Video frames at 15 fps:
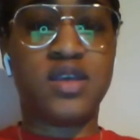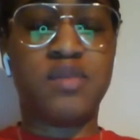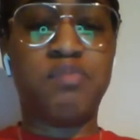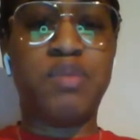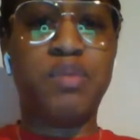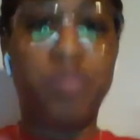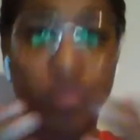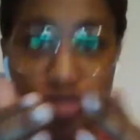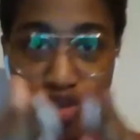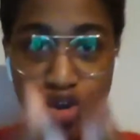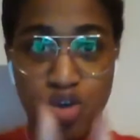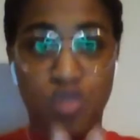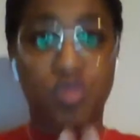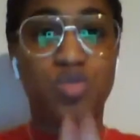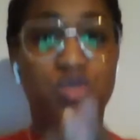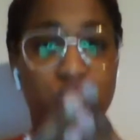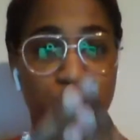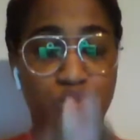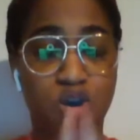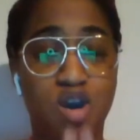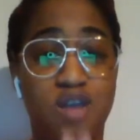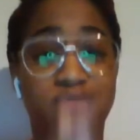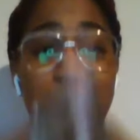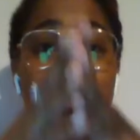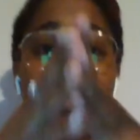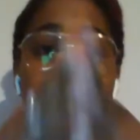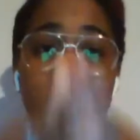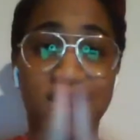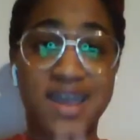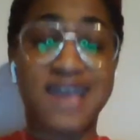People know who you are. If you a
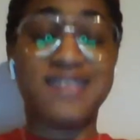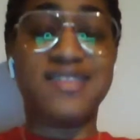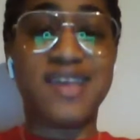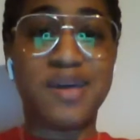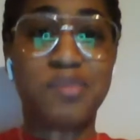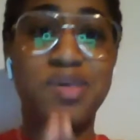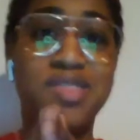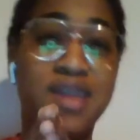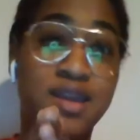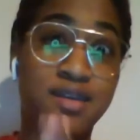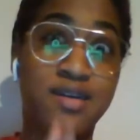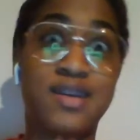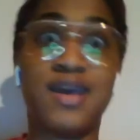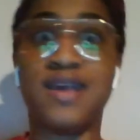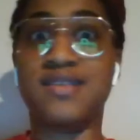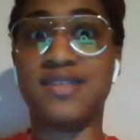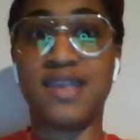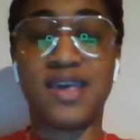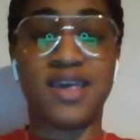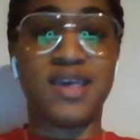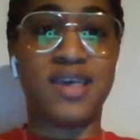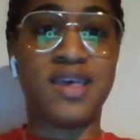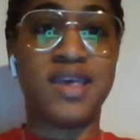hood ass nigga, be that hood ass nigga.